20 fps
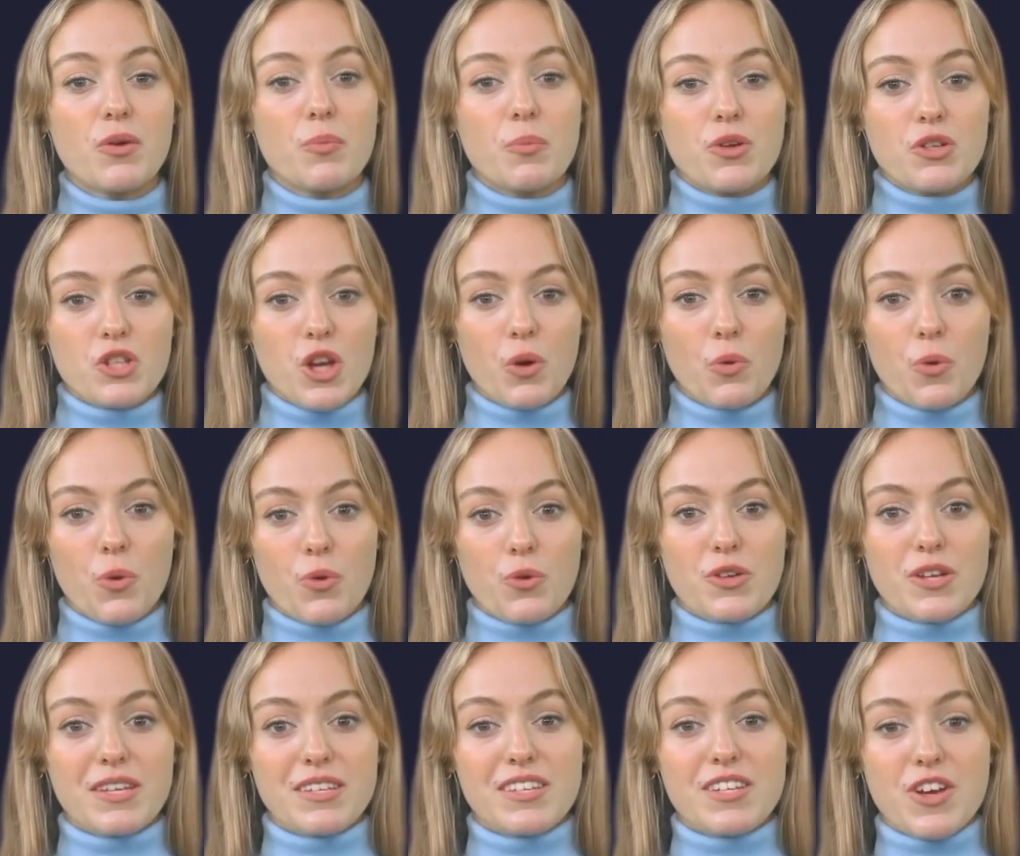which are all
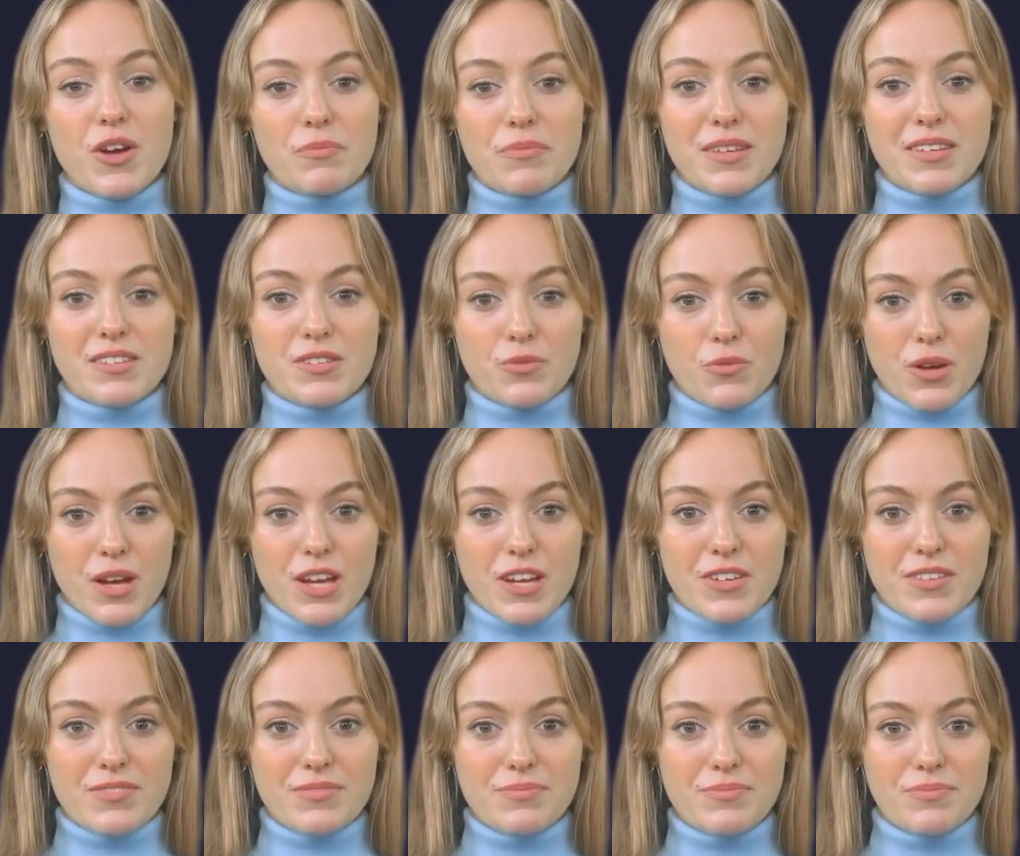listed on this
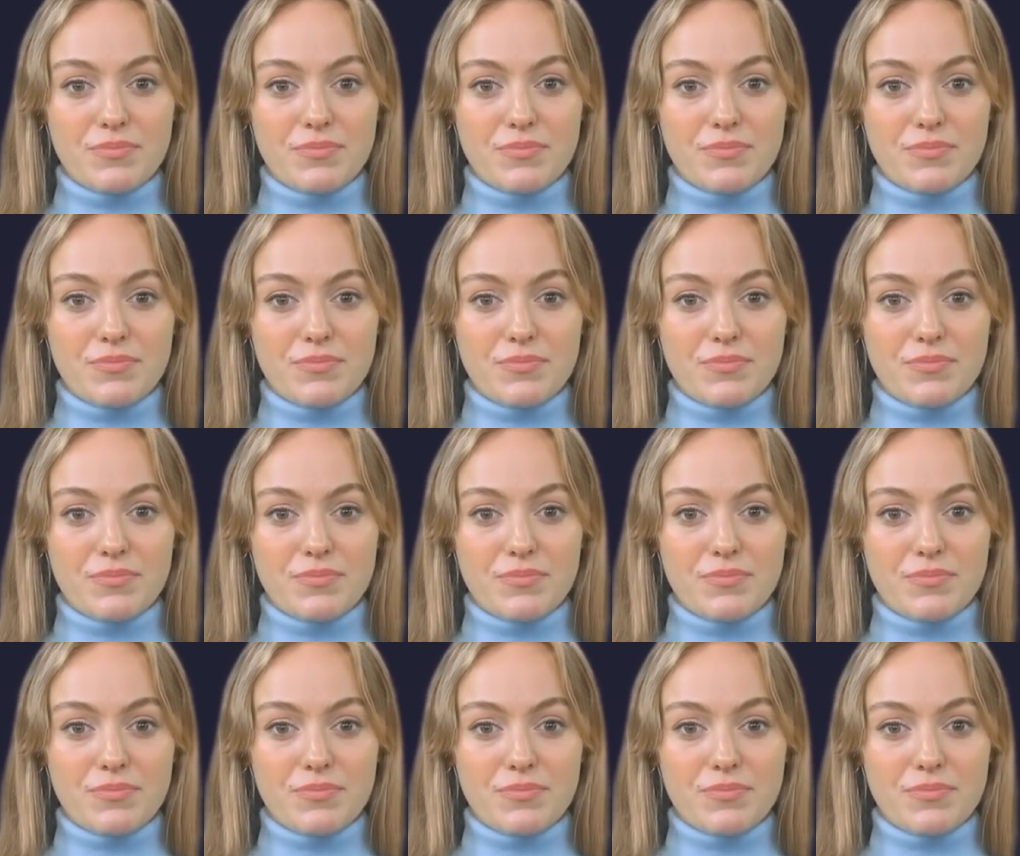screen.